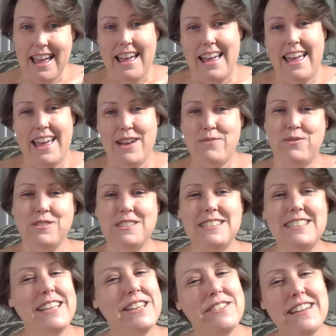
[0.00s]
and we'll
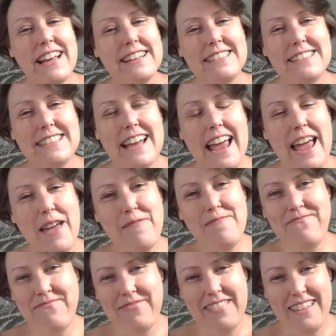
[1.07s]
see you next time.
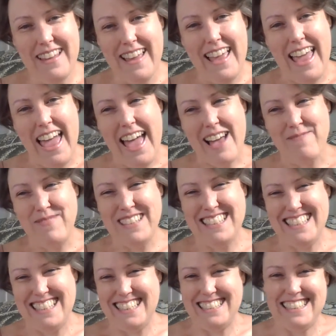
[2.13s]
Happy
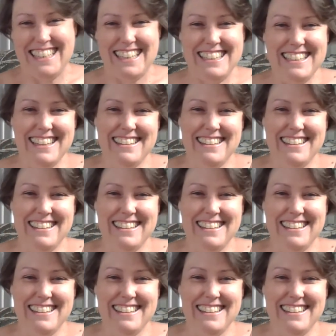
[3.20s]
stitching.